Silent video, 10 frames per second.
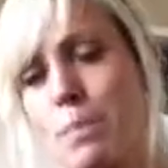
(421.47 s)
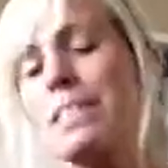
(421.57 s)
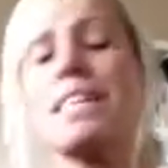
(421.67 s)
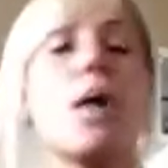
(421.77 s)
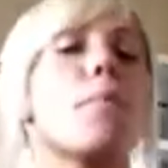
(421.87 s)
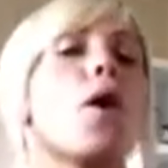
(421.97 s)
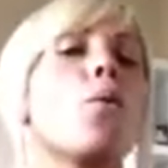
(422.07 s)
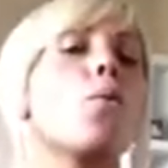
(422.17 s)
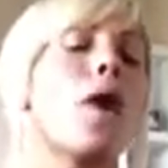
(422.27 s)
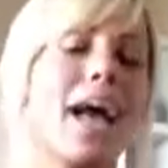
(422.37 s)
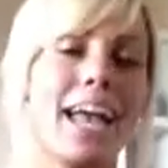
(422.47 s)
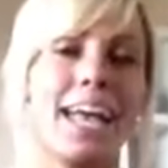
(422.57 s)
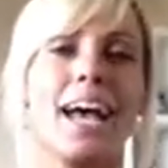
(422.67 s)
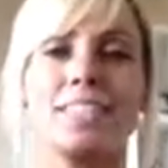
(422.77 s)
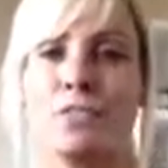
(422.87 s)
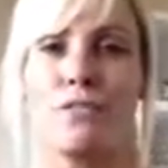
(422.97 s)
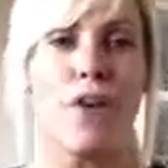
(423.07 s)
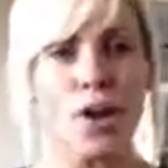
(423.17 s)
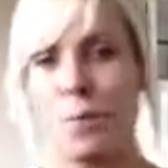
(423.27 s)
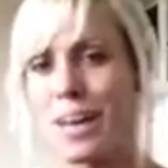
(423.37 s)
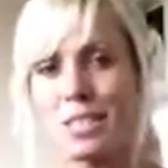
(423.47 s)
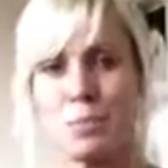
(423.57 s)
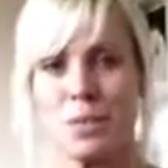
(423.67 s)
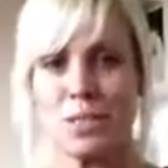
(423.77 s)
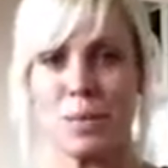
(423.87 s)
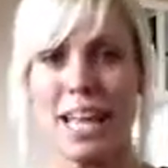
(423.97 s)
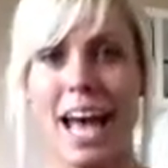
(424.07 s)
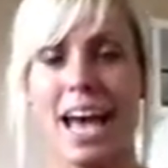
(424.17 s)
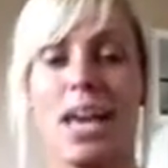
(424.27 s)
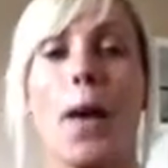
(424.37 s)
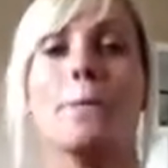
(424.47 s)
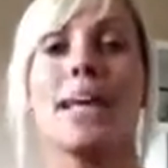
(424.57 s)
Step away as far away as you possibly can,